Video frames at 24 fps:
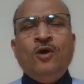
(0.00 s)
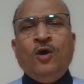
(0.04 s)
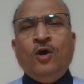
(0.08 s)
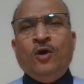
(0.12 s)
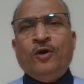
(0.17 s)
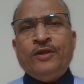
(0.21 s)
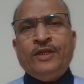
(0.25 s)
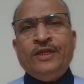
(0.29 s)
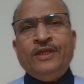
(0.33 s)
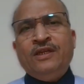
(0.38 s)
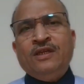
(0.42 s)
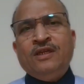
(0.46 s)

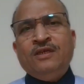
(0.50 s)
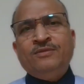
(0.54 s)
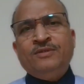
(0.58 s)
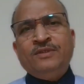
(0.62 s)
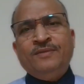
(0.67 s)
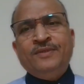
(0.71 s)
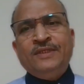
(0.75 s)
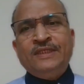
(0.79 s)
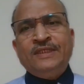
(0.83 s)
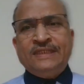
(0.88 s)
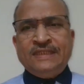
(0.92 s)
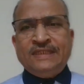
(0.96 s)
or in terms
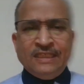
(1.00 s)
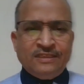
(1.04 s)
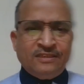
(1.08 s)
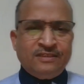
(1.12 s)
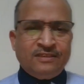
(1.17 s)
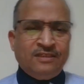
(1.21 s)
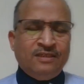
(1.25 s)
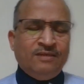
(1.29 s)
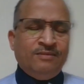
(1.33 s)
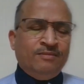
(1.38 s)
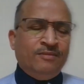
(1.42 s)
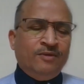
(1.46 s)
of the
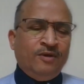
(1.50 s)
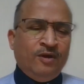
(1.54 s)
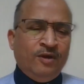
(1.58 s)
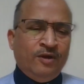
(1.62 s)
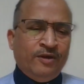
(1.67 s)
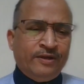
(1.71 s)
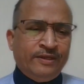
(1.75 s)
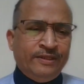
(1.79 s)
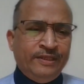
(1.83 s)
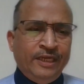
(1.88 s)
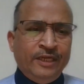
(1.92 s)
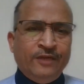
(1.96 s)
system
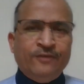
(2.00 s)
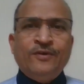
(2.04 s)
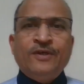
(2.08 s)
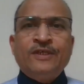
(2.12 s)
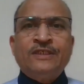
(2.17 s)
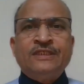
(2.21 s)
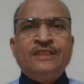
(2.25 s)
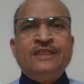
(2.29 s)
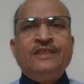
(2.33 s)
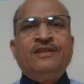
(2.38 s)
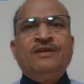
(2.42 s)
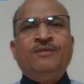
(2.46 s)
or
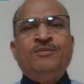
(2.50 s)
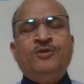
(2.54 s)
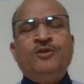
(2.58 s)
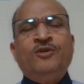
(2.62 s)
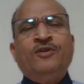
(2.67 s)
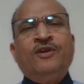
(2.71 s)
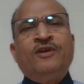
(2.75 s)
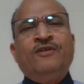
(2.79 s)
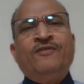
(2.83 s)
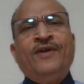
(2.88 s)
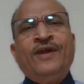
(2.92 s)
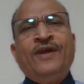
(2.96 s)
network setup
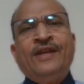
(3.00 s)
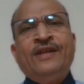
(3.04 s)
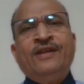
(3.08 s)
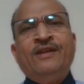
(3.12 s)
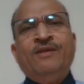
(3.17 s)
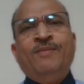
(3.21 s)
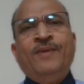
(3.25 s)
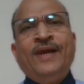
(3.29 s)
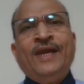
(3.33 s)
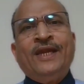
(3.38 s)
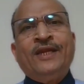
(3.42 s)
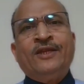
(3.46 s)
you require at the
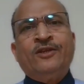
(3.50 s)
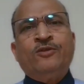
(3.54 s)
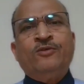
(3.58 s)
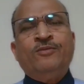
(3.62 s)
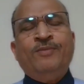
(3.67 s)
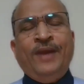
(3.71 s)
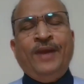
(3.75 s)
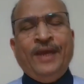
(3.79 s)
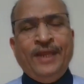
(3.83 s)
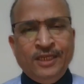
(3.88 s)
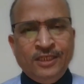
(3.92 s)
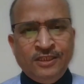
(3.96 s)
back to
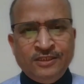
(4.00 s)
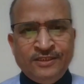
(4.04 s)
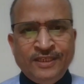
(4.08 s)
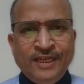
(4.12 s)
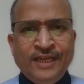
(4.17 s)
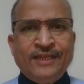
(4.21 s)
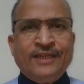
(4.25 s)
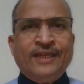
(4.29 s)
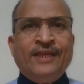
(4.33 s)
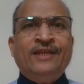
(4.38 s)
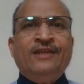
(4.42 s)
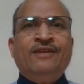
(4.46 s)
manage
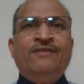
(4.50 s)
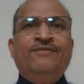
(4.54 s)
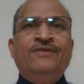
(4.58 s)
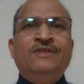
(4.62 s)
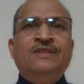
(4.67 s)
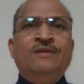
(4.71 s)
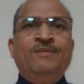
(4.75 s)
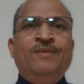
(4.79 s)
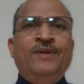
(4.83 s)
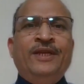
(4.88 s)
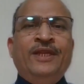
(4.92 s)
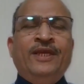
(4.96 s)
that kind of
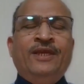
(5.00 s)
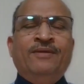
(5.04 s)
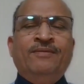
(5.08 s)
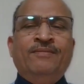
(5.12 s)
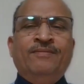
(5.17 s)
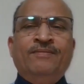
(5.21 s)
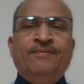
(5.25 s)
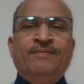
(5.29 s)
visibility?